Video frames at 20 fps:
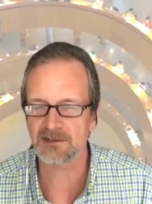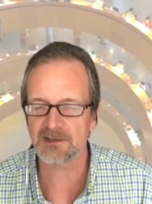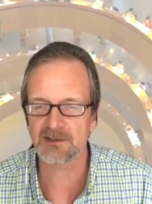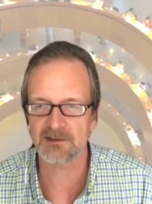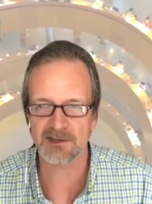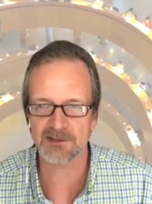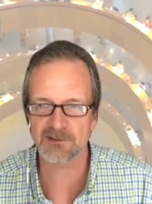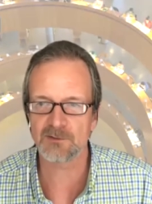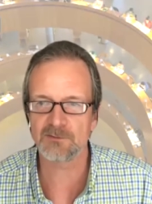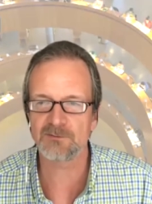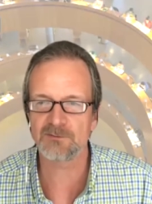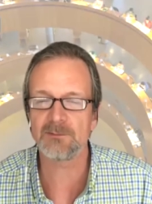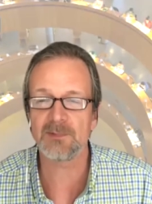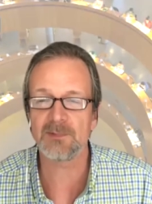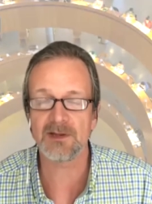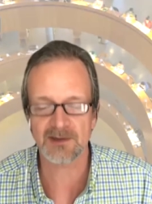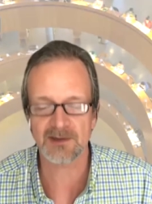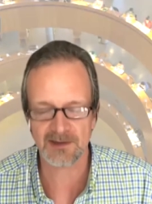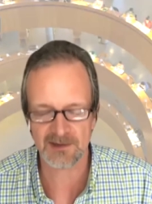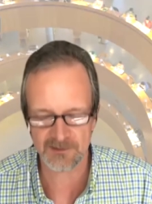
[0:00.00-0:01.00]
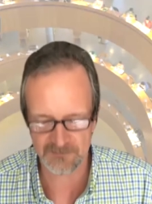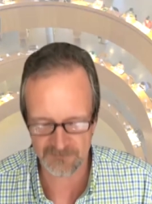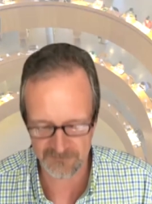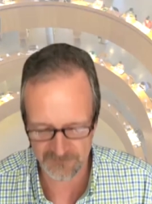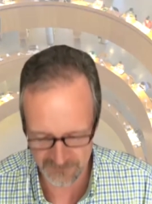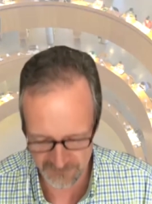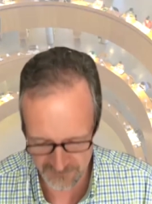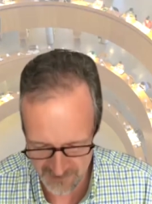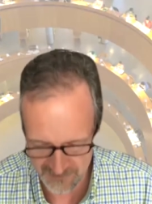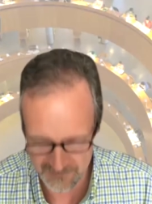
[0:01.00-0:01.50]
So that's all from me. Thank you
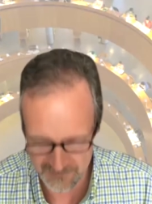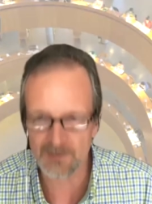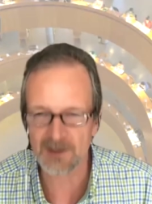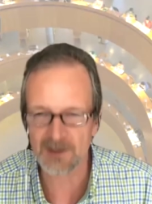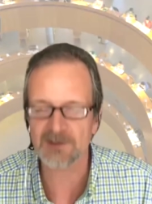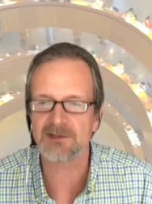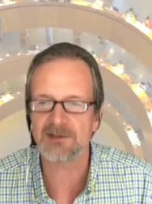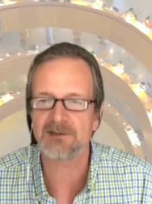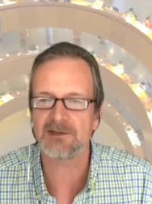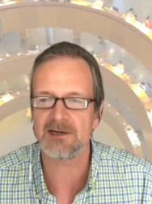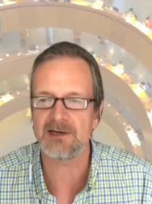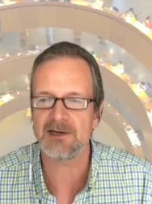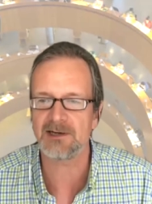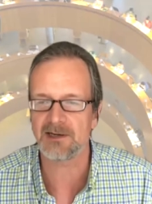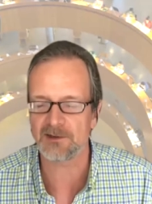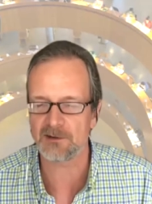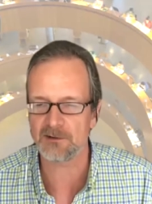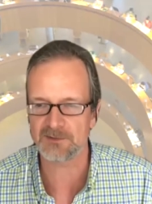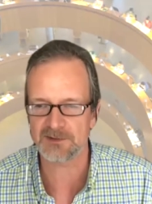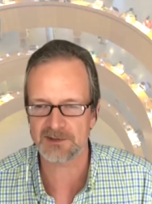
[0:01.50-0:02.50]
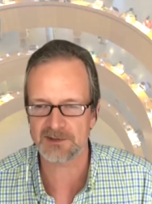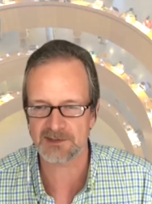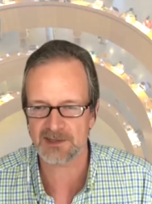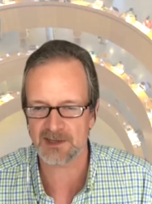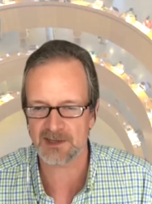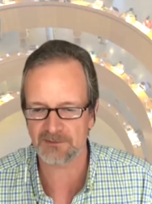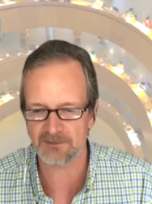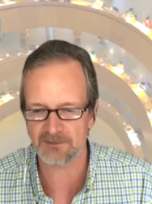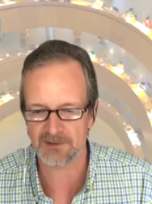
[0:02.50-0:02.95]
very much indeed. And over to Sandra